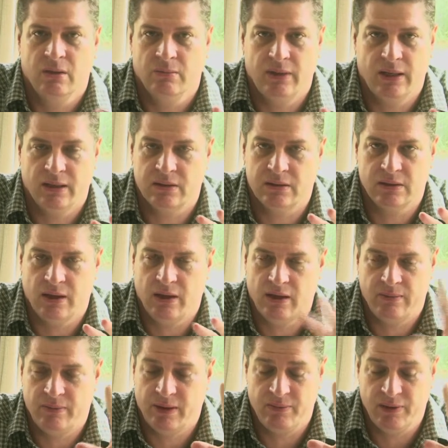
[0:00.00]
But
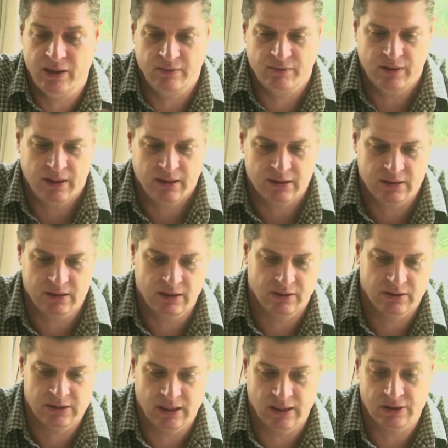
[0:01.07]
I believe that
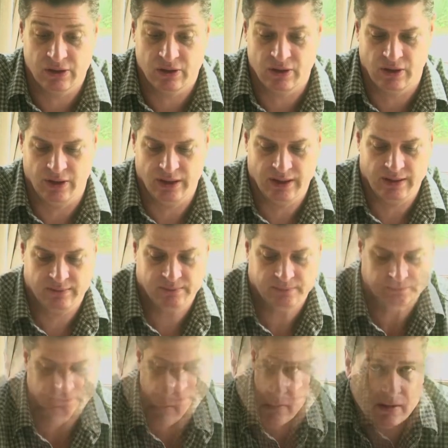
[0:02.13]
those days are gone now.
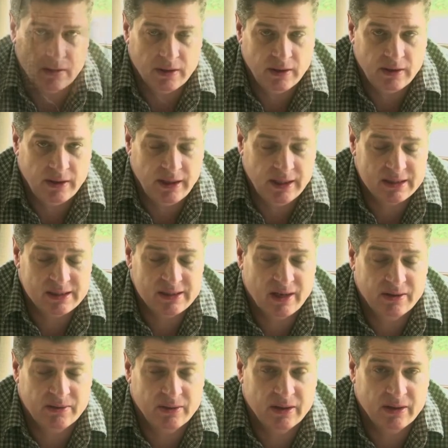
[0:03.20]
Okay, on the next
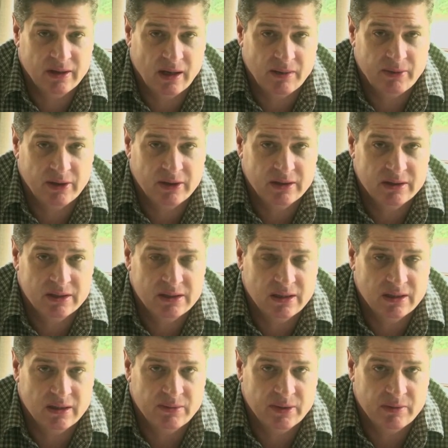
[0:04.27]
slide we'll elaborate just a
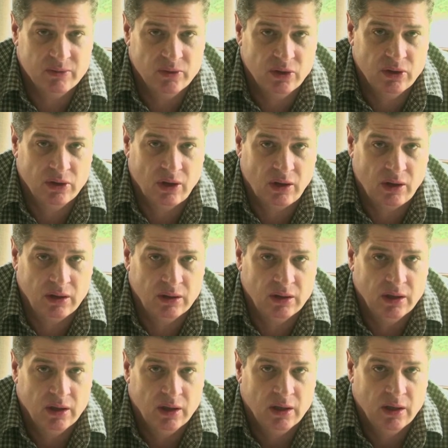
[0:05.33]
little bit more on
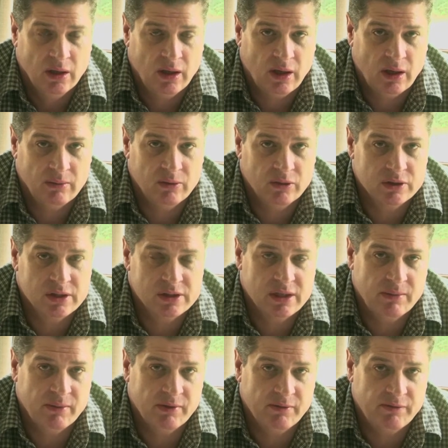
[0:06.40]
also
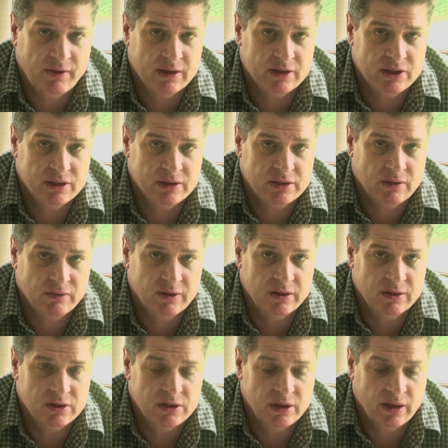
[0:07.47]
some of the functions of the
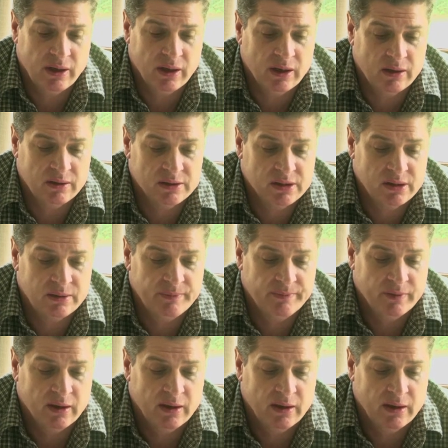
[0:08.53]
Engineering Council.